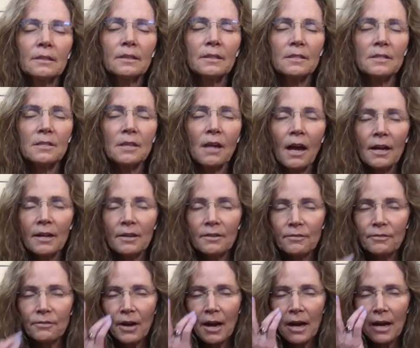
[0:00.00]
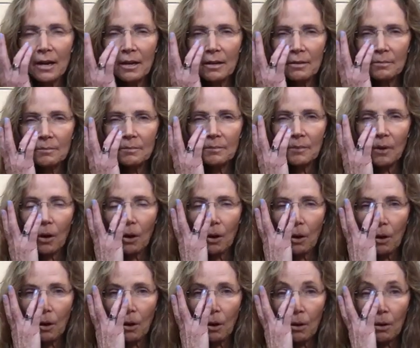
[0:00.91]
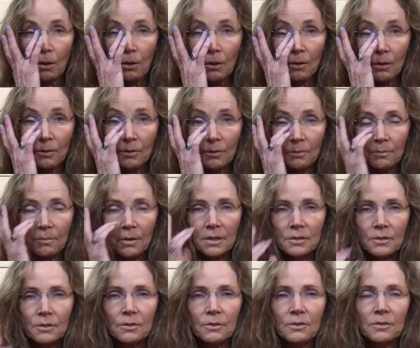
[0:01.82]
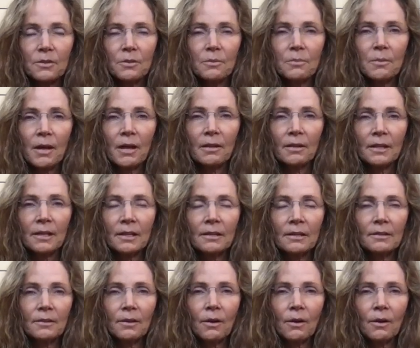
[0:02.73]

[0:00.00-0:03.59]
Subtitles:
the diaphragm, all the muscles of the belly,